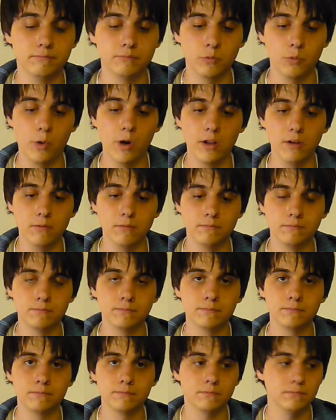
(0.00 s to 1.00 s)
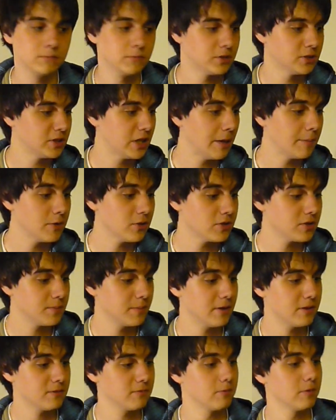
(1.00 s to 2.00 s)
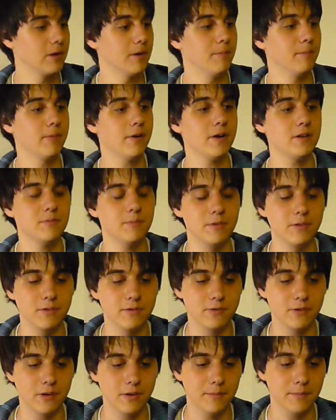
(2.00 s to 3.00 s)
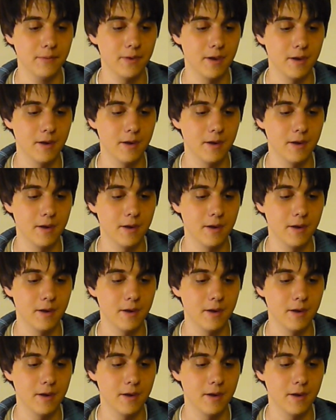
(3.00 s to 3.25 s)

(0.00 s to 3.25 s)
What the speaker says: Well, Samuel Smith really impressed me this time.